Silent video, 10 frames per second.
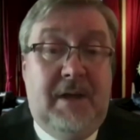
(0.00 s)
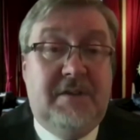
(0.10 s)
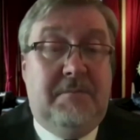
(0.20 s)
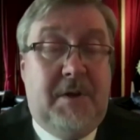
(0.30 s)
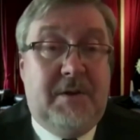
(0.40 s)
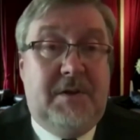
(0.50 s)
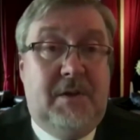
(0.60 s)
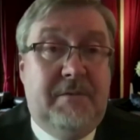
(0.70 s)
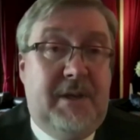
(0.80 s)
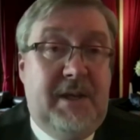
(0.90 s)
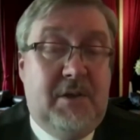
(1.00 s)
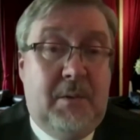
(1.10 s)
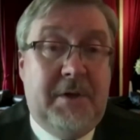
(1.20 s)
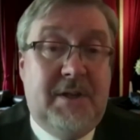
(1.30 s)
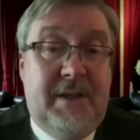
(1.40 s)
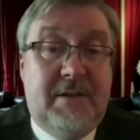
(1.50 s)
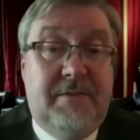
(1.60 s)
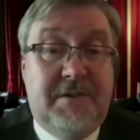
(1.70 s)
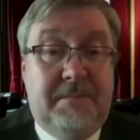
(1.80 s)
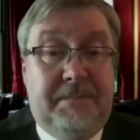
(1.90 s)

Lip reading: as a party of economic collectivism.